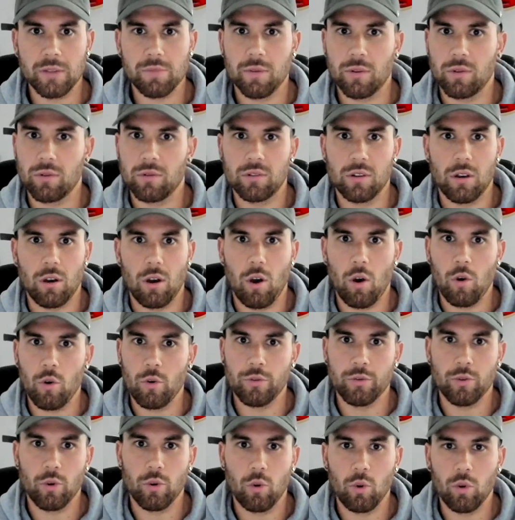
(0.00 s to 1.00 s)
because they're
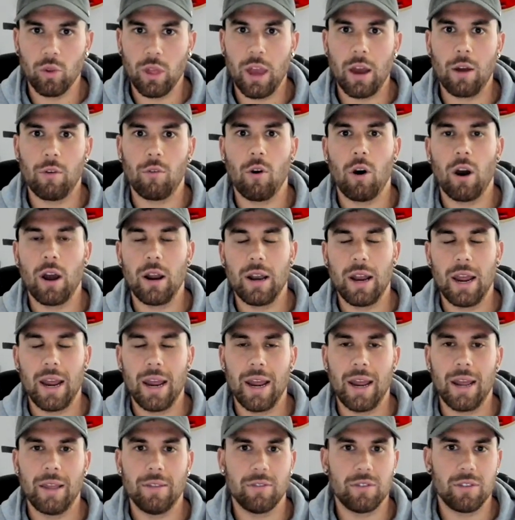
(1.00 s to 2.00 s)
owned all outright
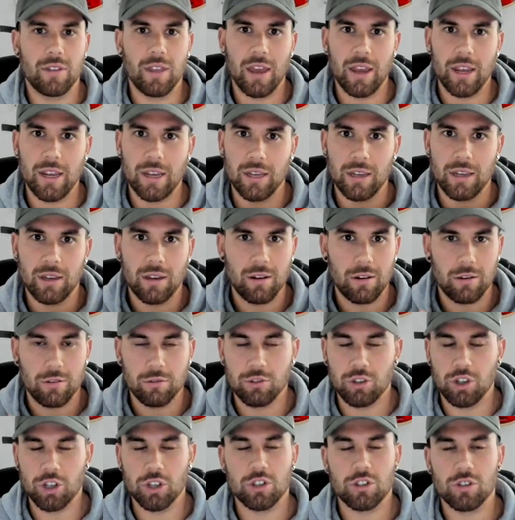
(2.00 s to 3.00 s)
and
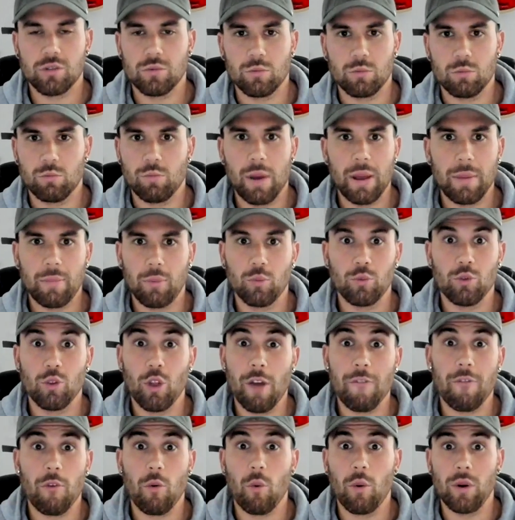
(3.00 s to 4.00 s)
people
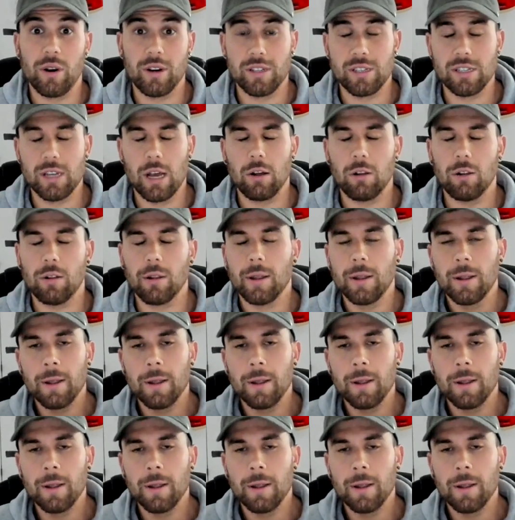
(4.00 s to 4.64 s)
never want to sell.